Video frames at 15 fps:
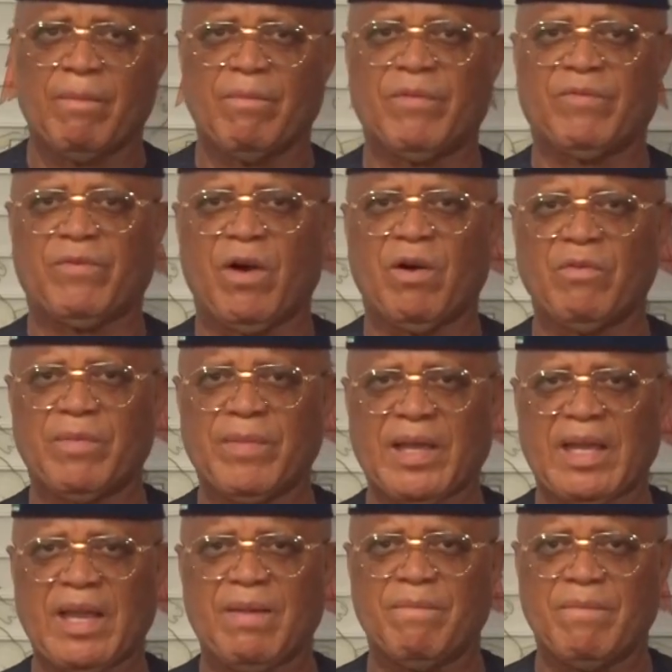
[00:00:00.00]
before we
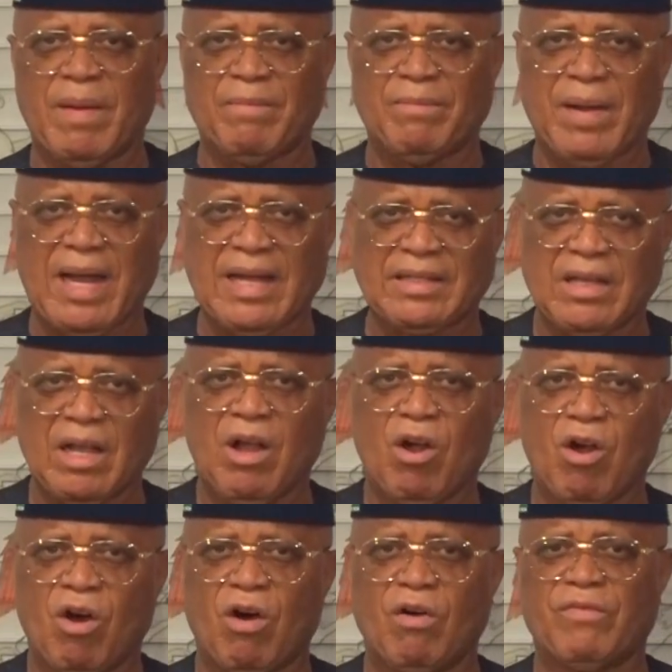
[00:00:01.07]
became members
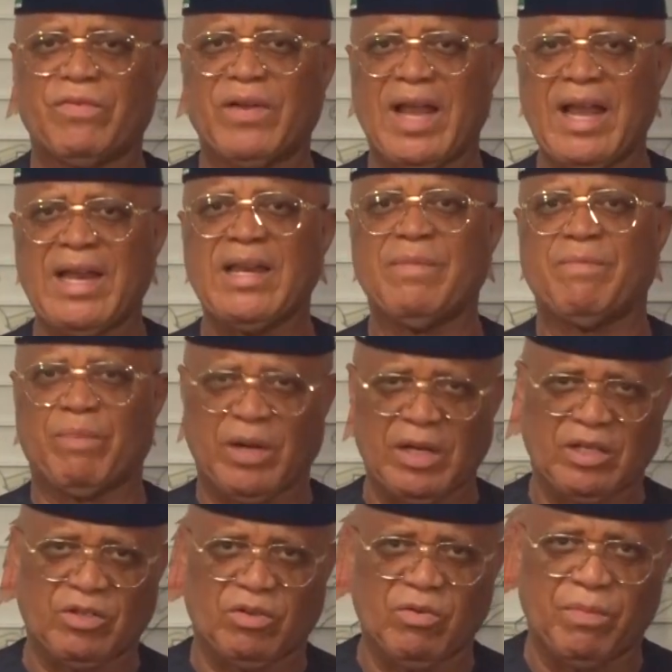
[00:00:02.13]
of any
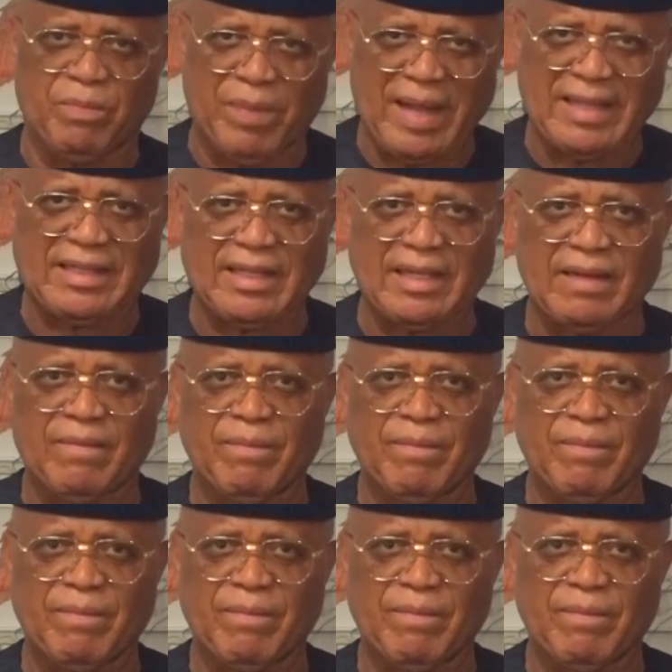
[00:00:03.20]
political party.